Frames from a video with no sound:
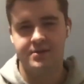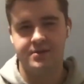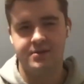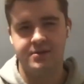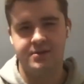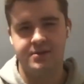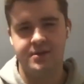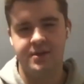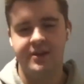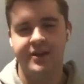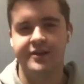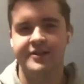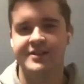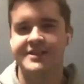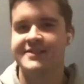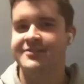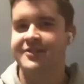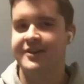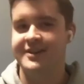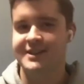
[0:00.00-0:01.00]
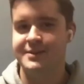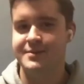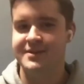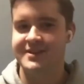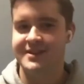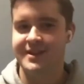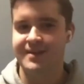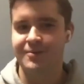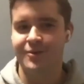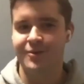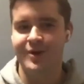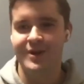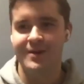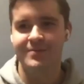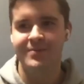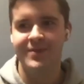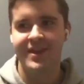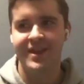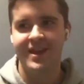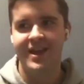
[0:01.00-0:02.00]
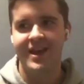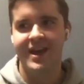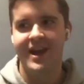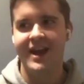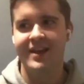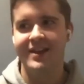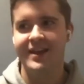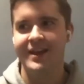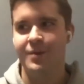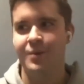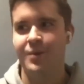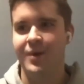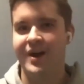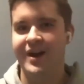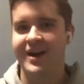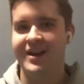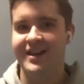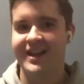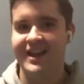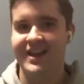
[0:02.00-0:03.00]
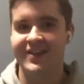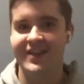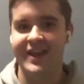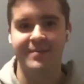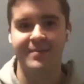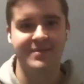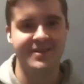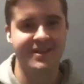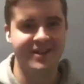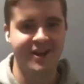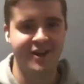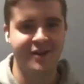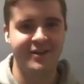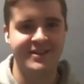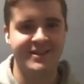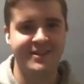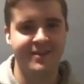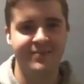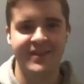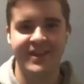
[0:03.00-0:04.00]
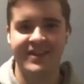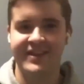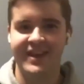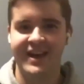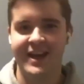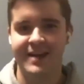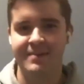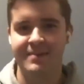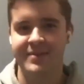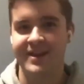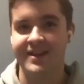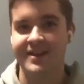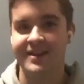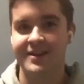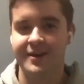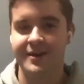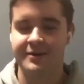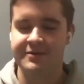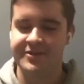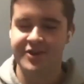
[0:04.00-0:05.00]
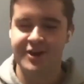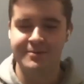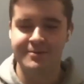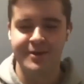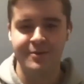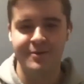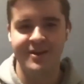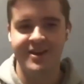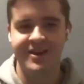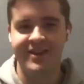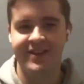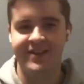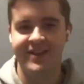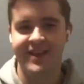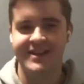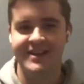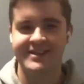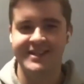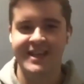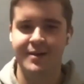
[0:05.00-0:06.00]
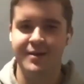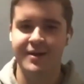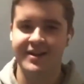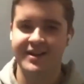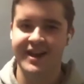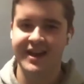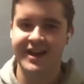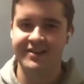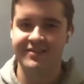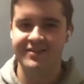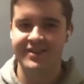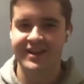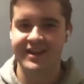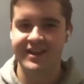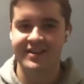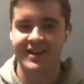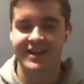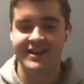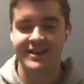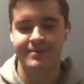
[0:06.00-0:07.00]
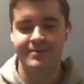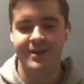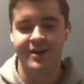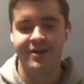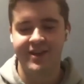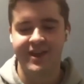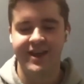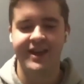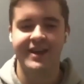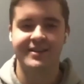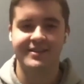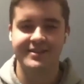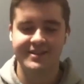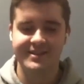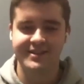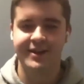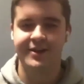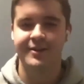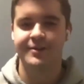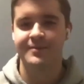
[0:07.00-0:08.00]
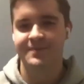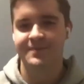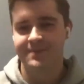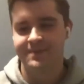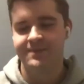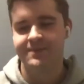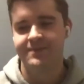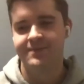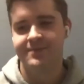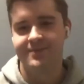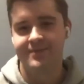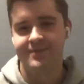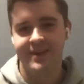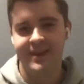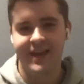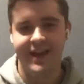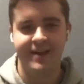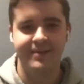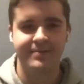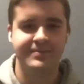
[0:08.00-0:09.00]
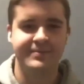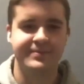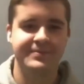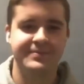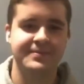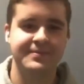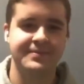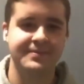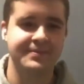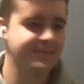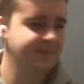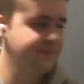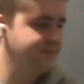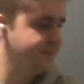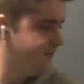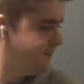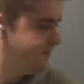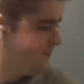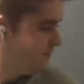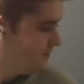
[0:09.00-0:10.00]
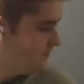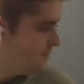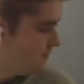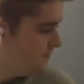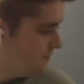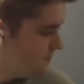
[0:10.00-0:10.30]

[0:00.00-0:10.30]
close friends with someone. I like want like them to know it's something that I'm like comfortable with, and that's how I'll kind of like let them know that. So, yeah, that